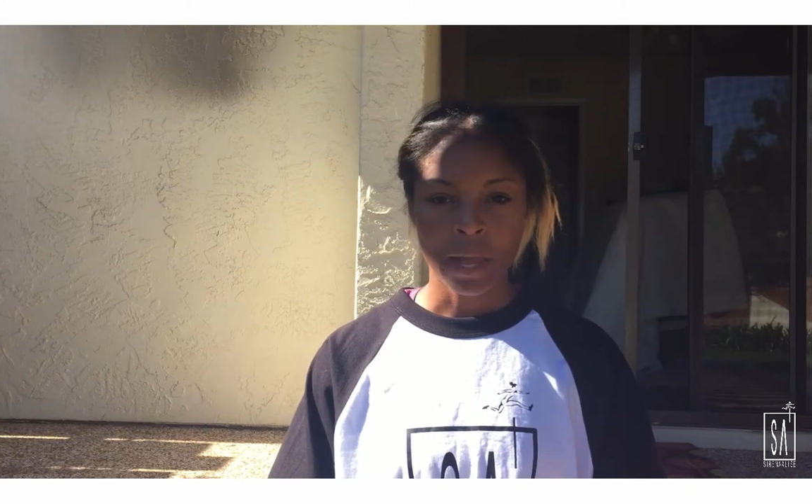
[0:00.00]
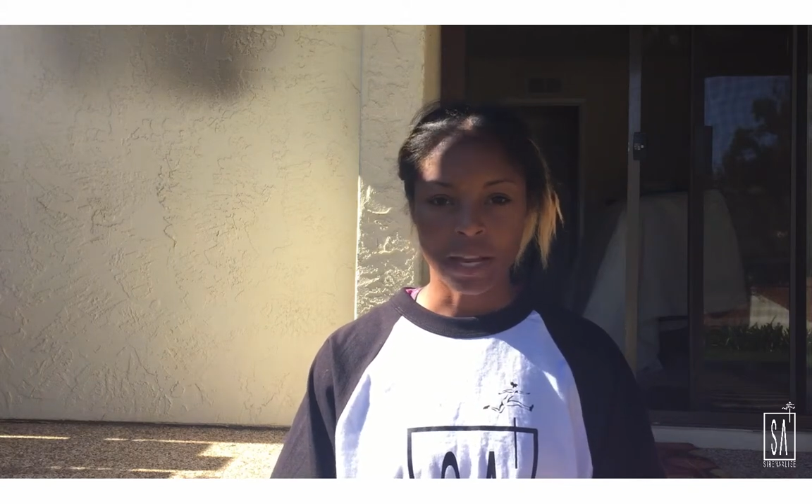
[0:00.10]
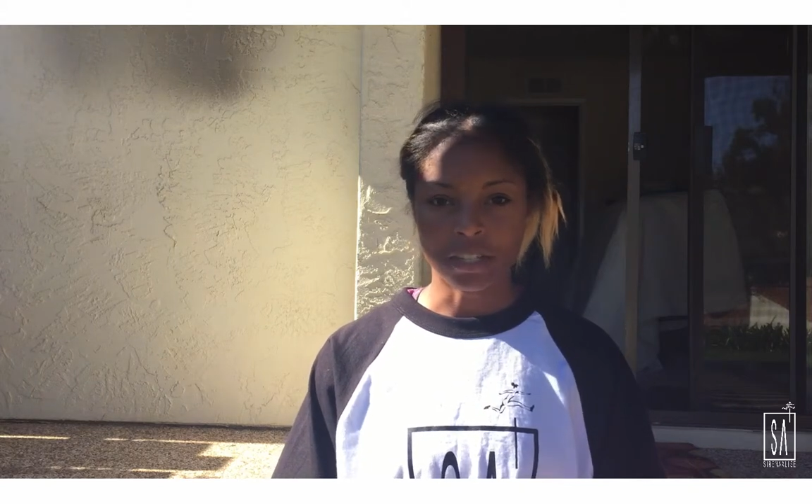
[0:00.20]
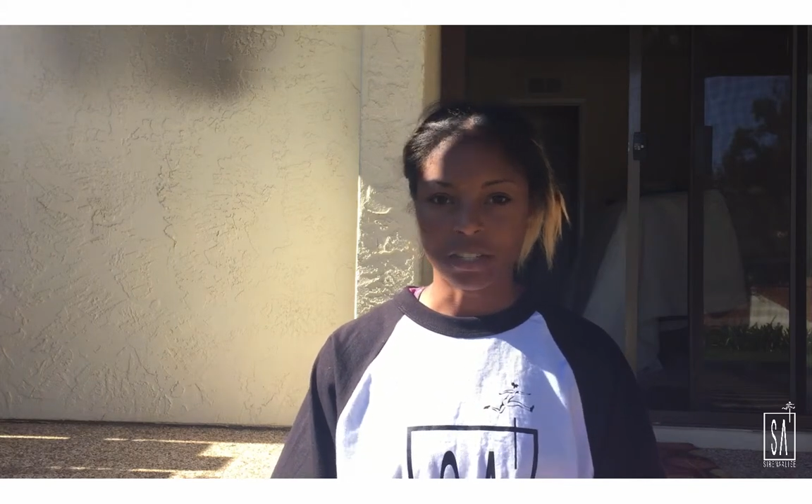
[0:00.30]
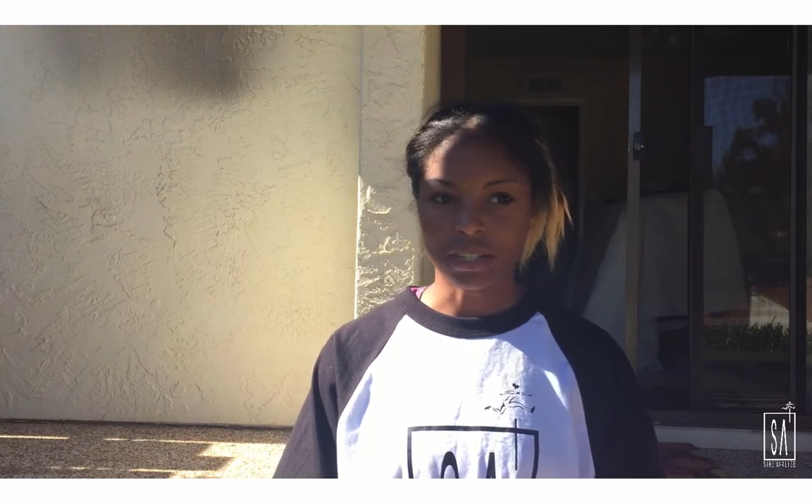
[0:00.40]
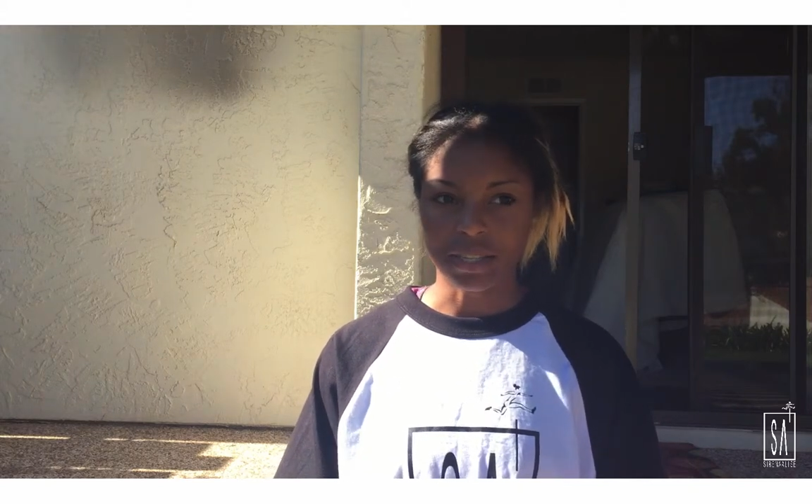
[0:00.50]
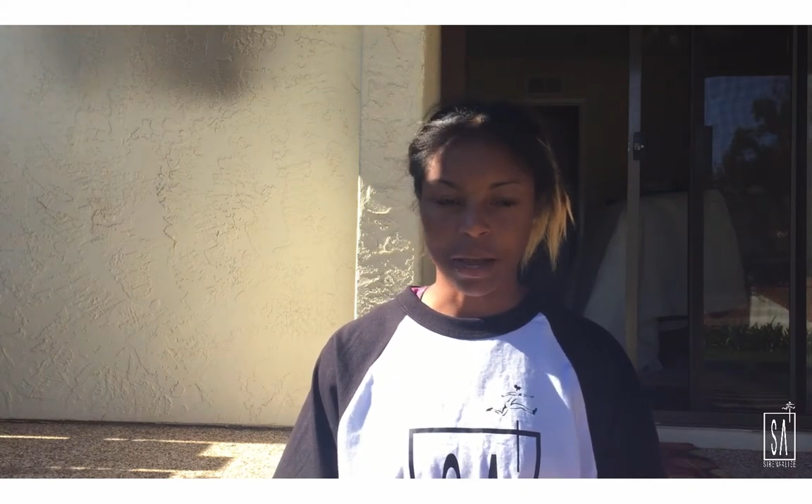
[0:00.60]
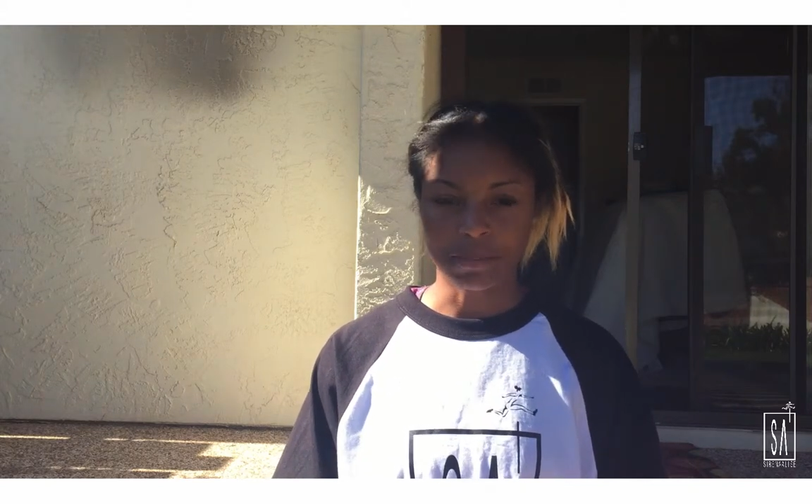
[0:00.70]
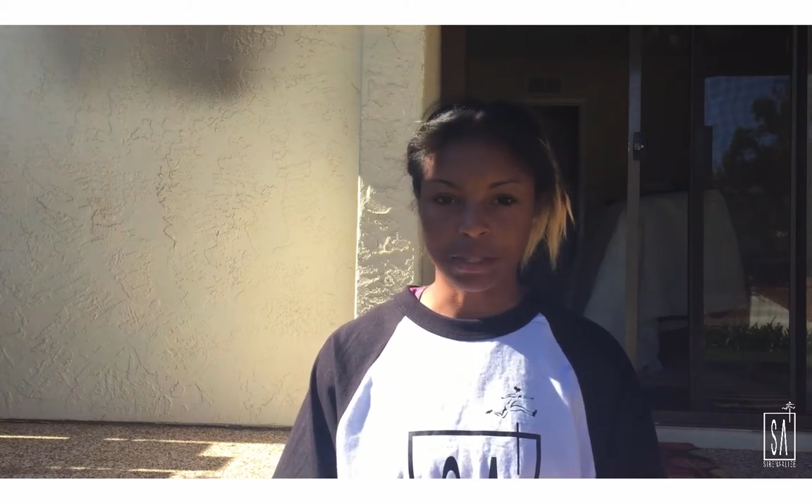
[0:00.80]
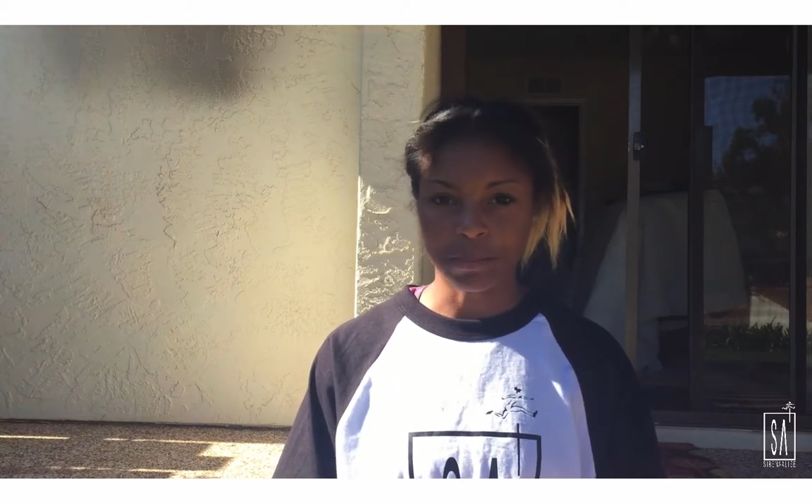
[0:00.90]
It's just
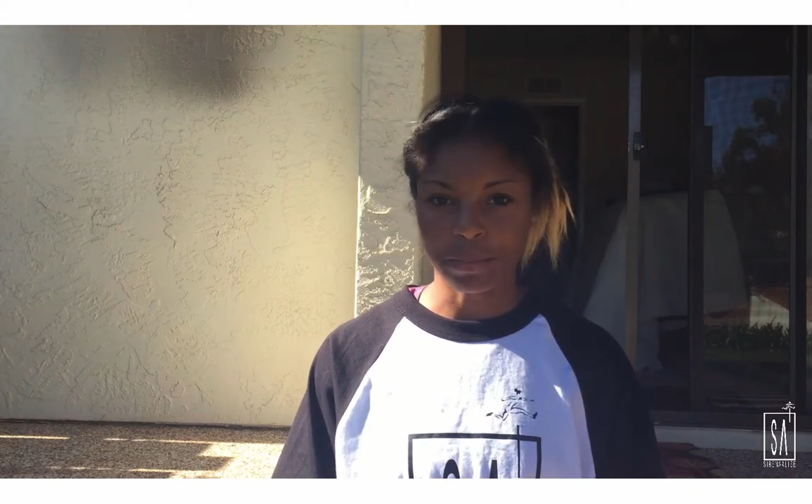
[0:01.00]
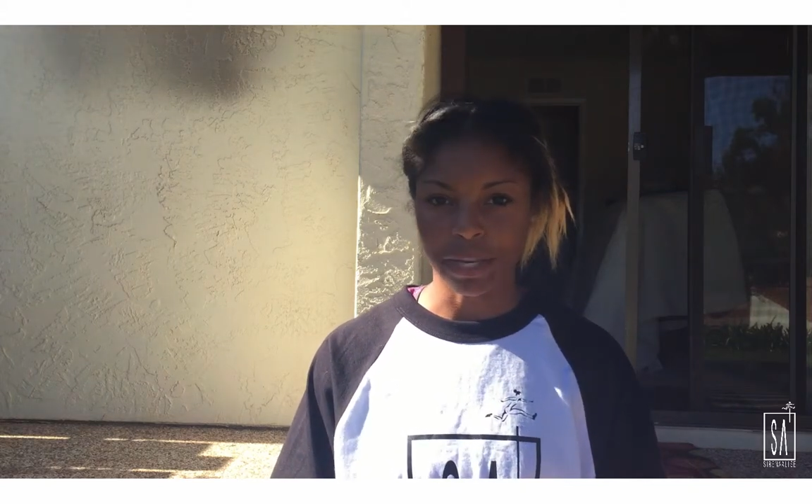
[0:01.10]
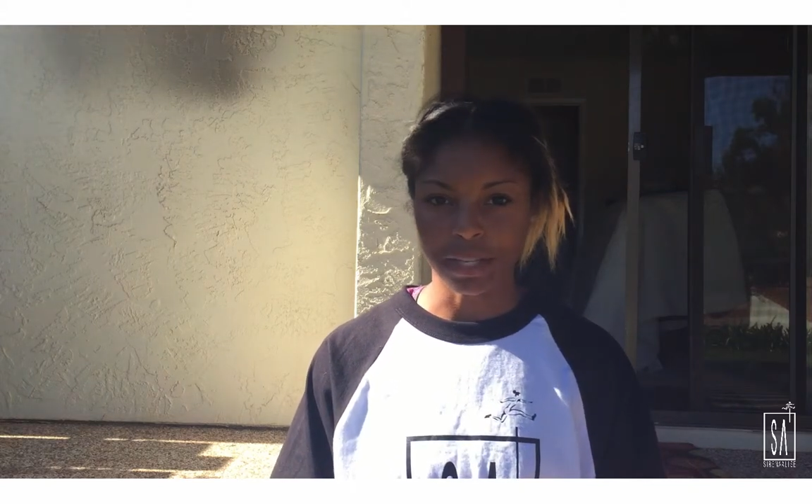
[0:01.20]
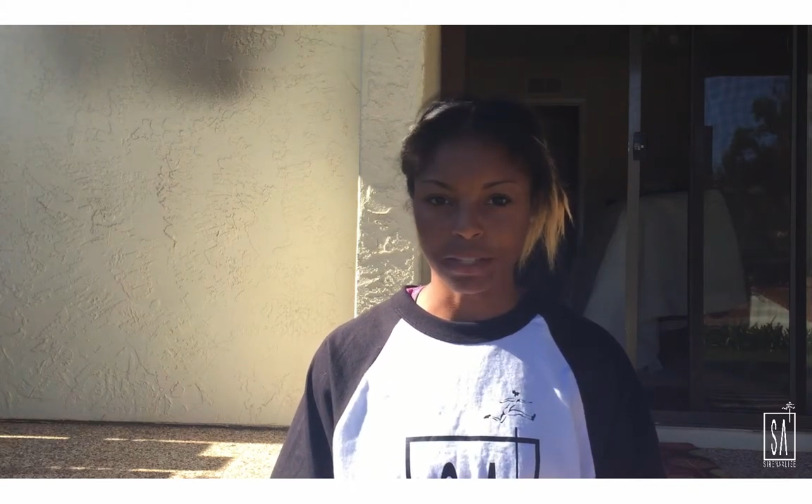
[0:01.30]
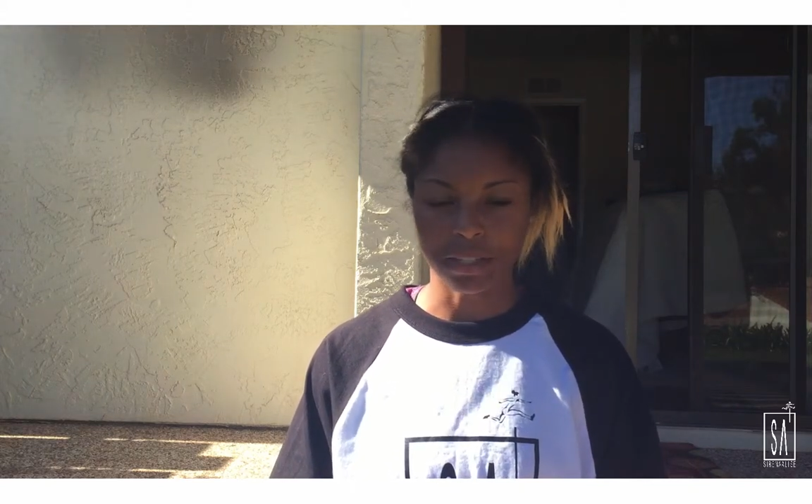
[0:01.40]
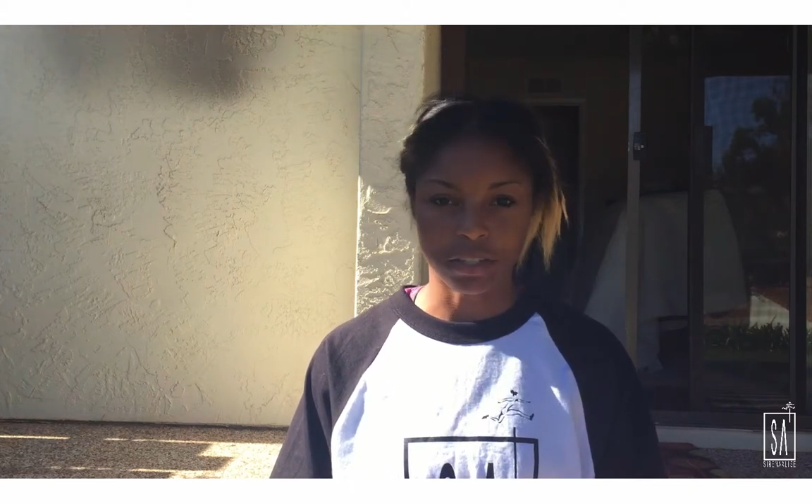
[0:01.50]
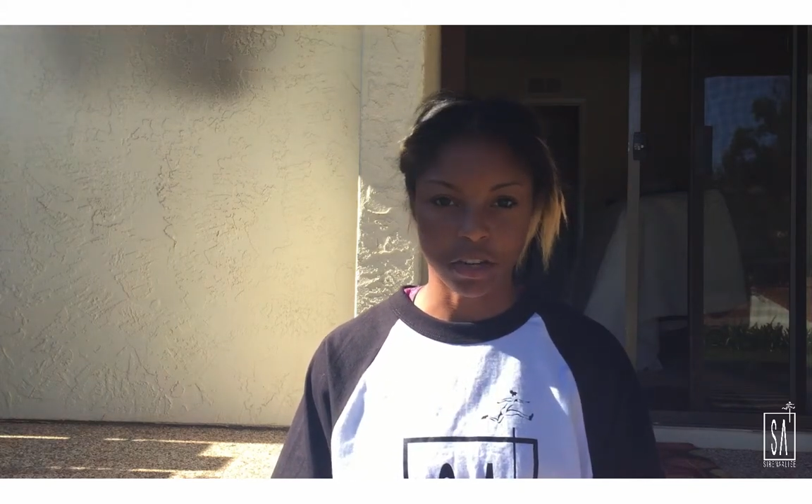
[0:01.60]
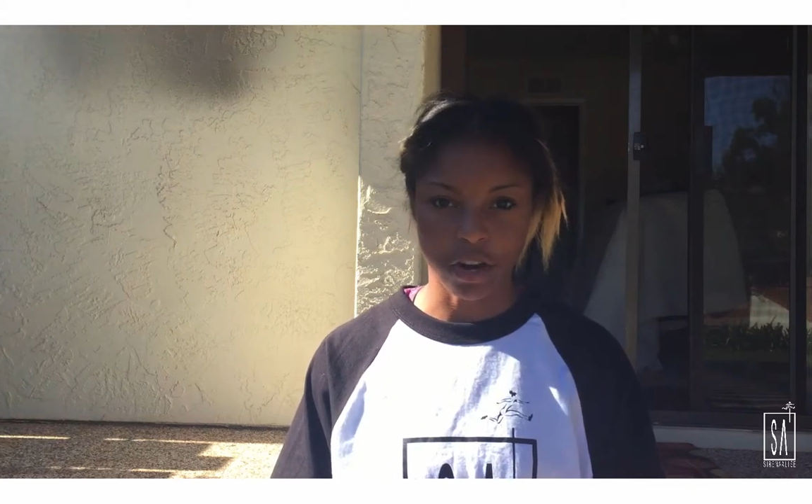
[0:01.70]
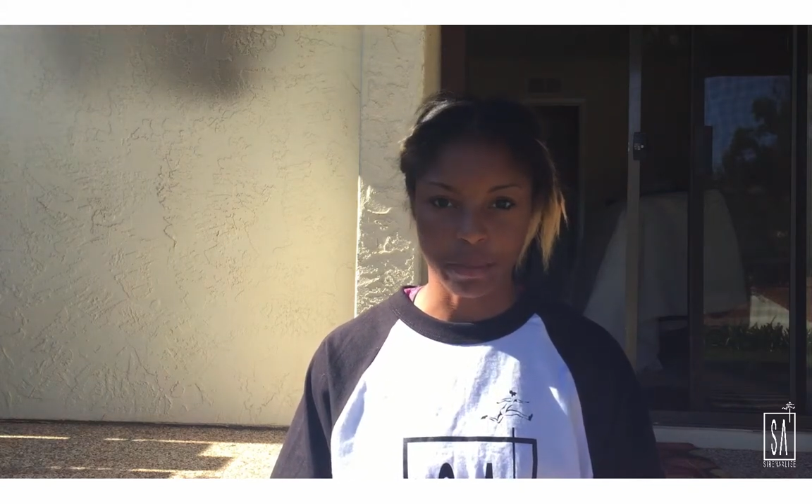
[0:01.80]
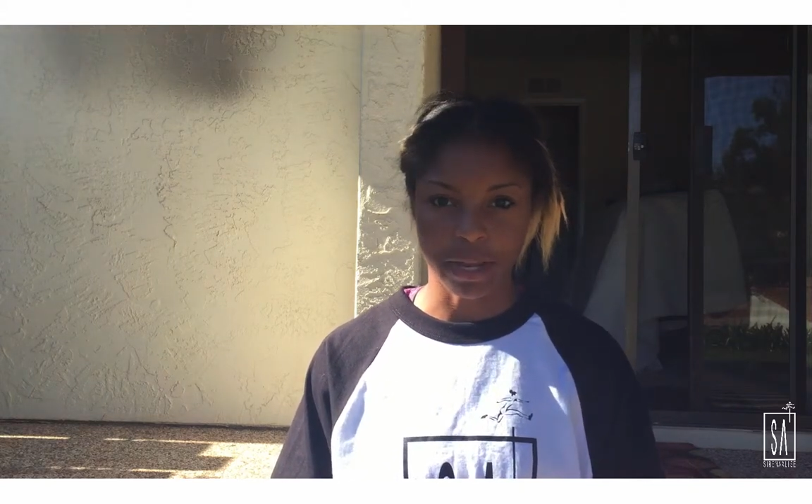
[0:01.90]
up to me to
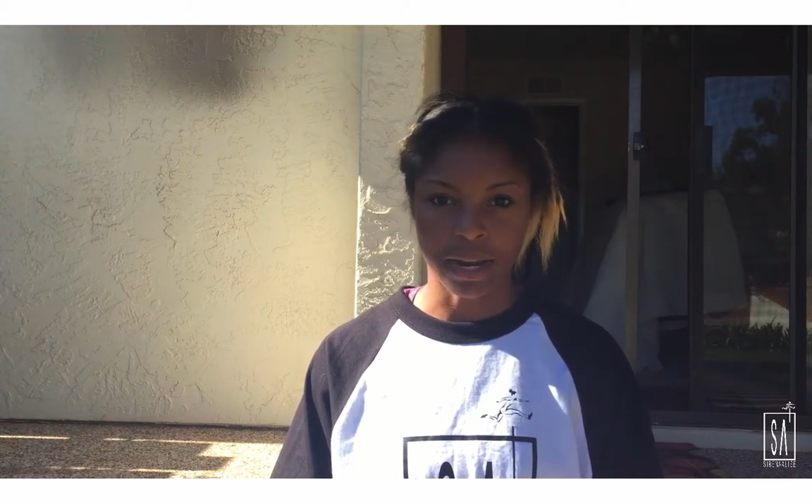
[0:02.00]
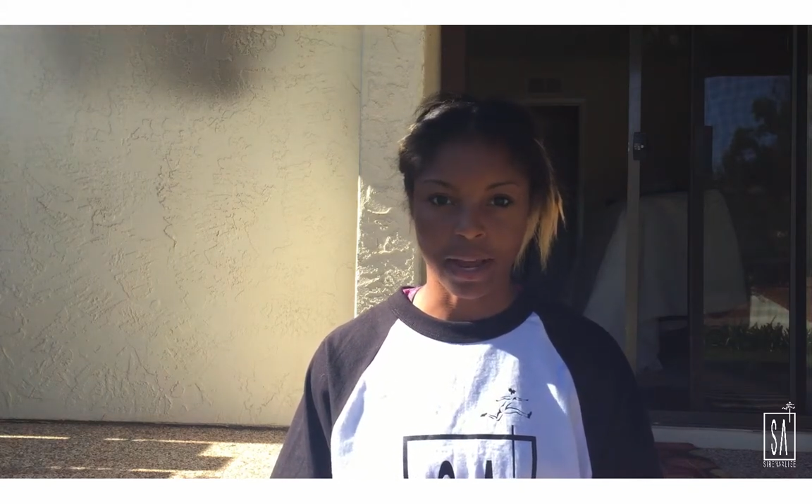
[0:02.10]
determine